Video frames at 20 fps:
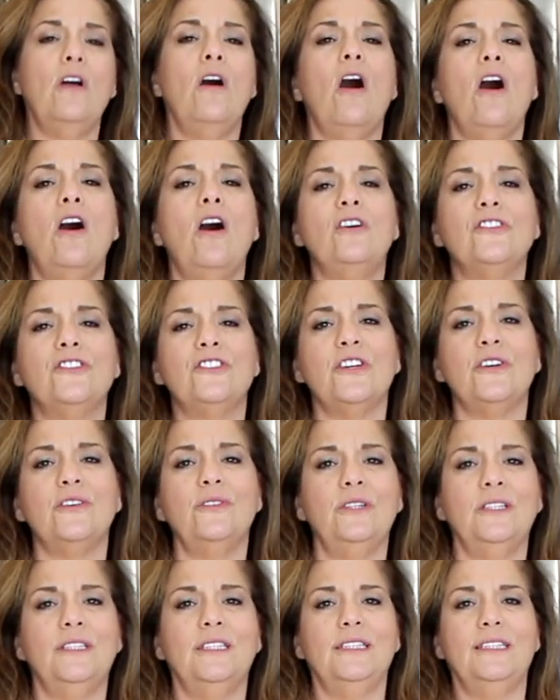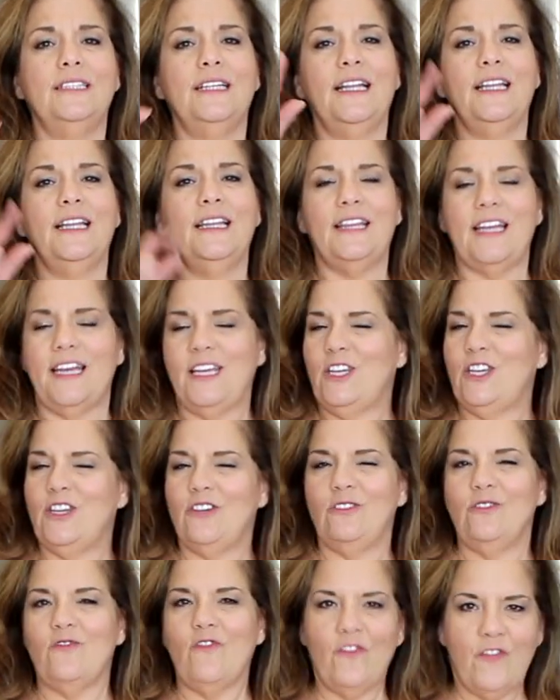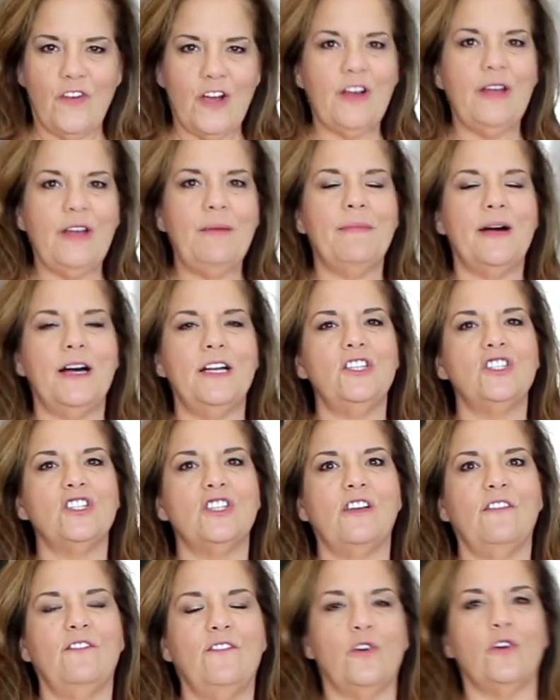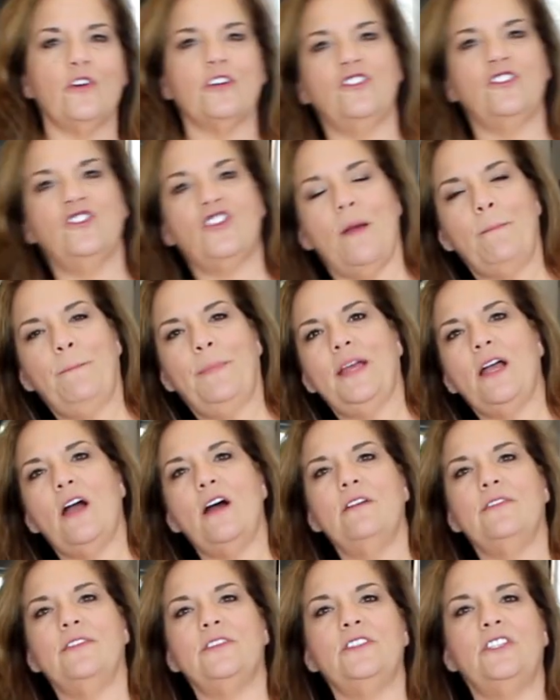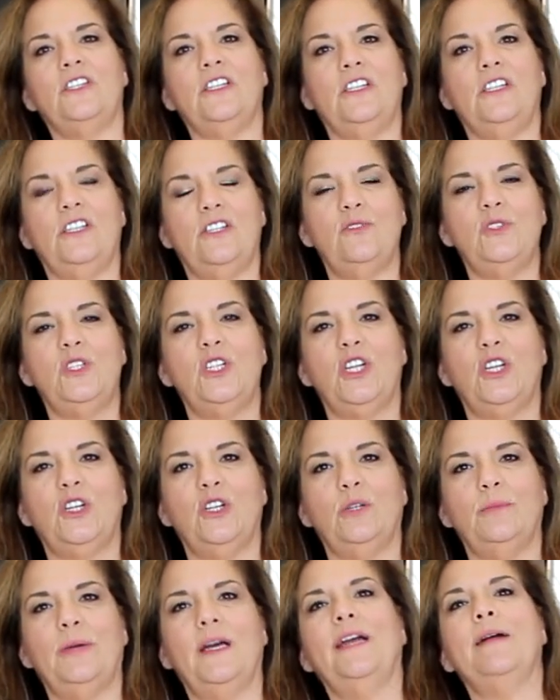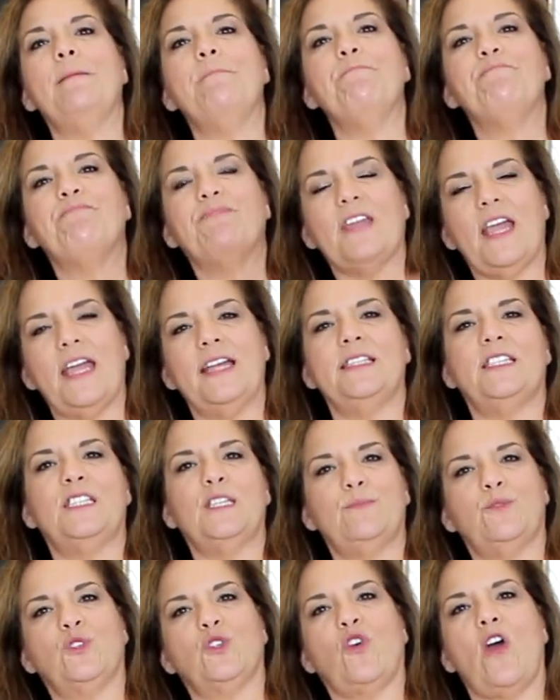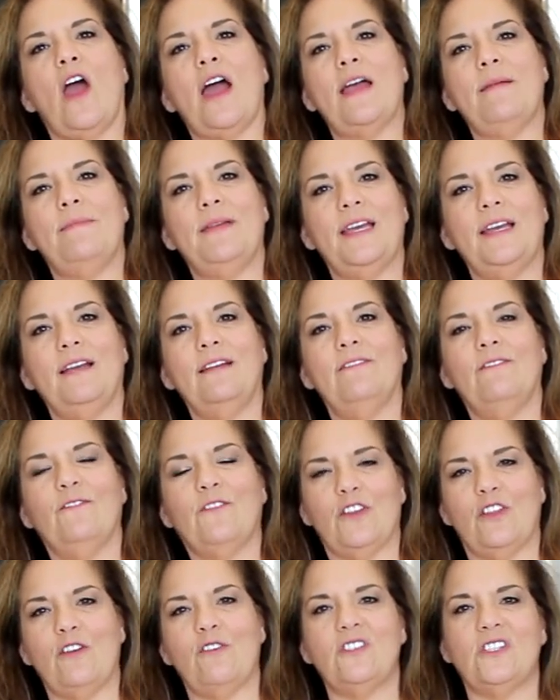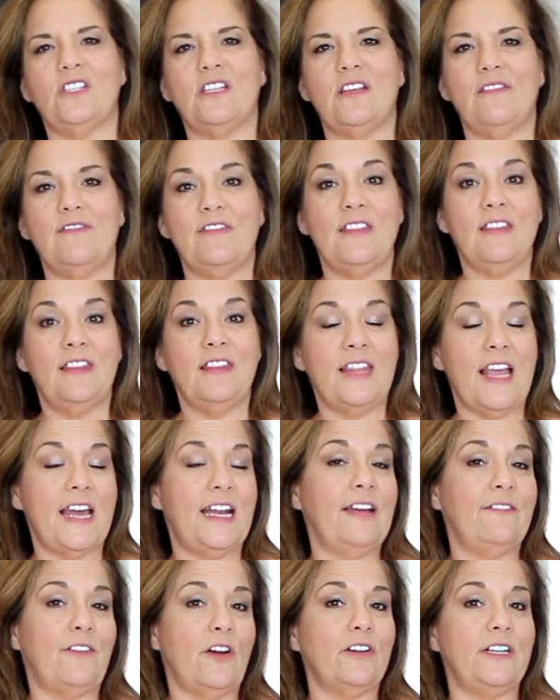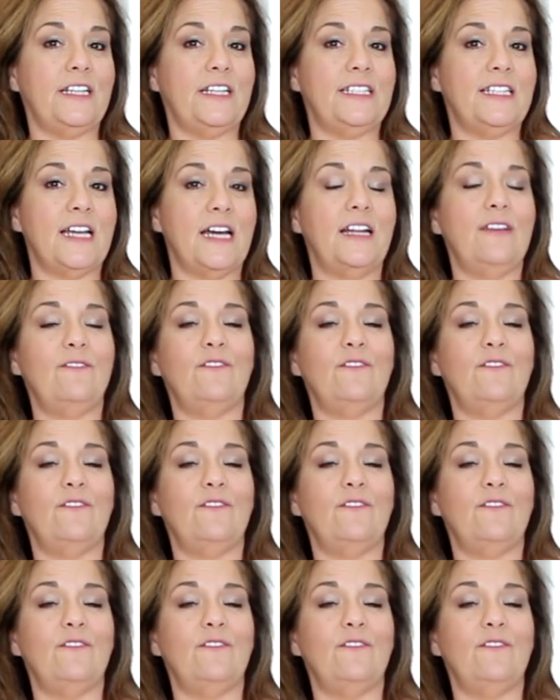Also, thank you very much for jumping over to YouTube and subscribing for those that have already done it.